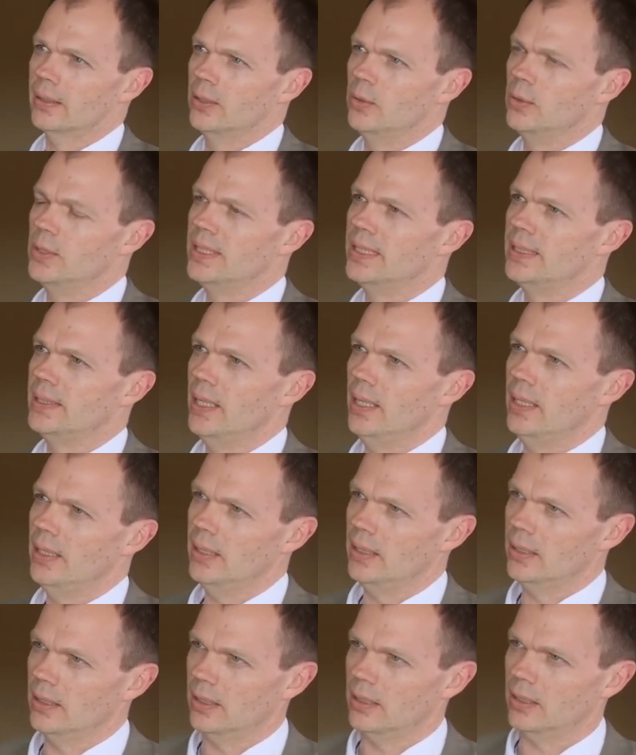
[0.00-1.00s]
You stay
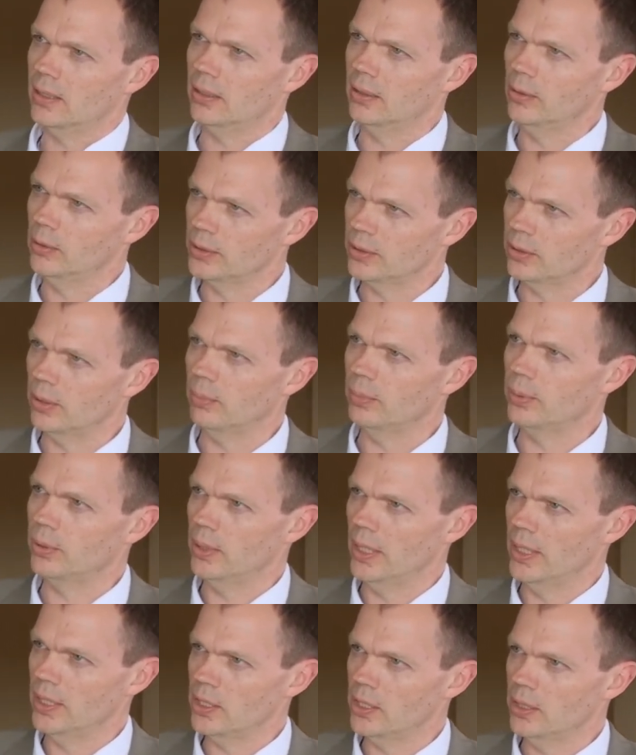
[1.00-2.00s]
in a close
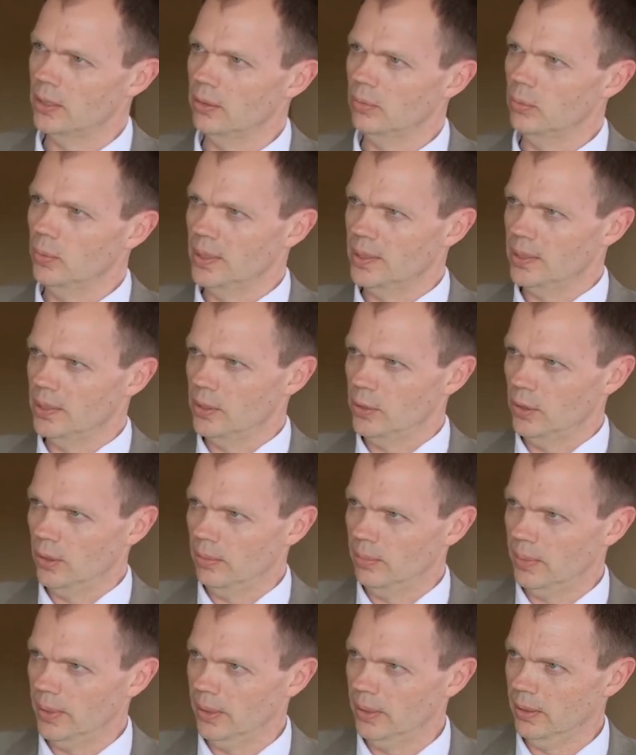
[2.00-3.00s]
cooperation with the
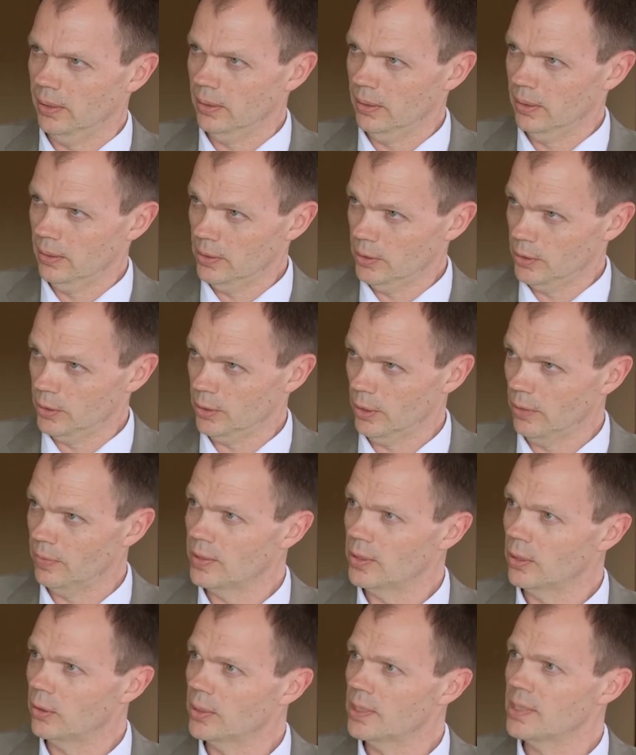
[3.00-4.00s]
turbine
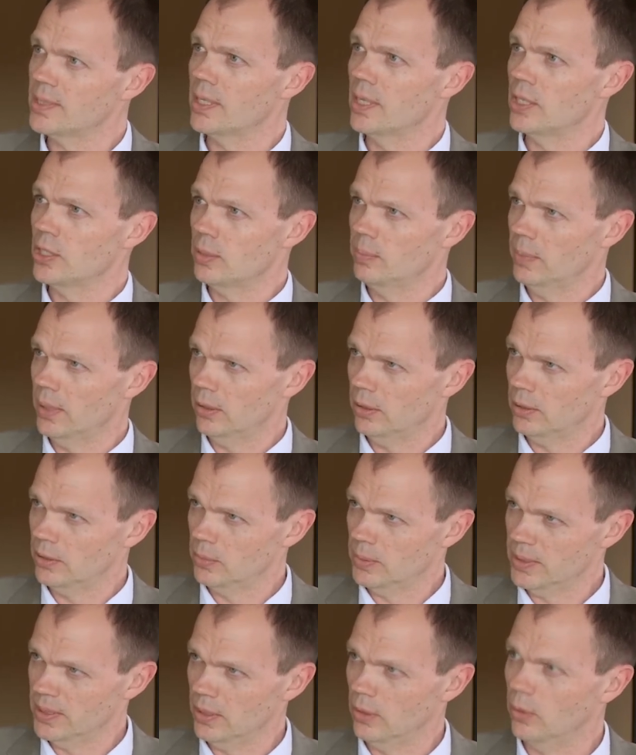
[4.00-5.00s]
service organization, but
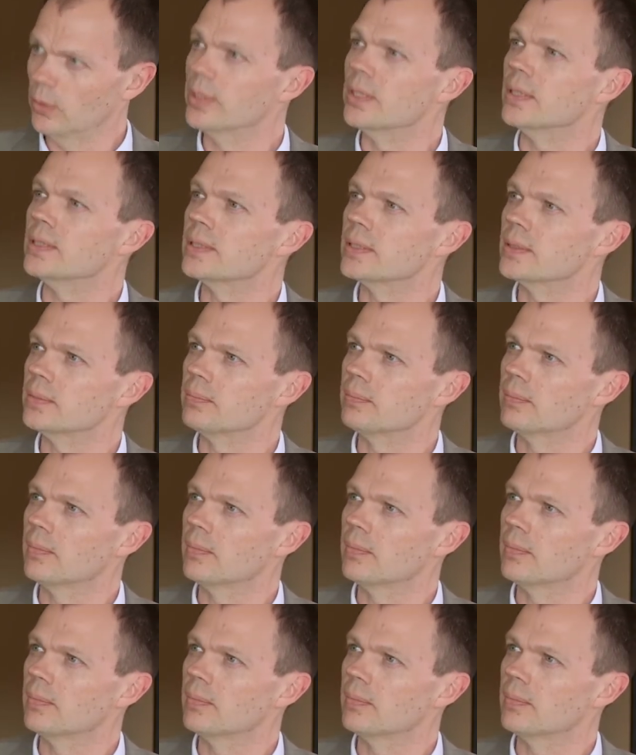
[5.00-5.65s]
also with the owners.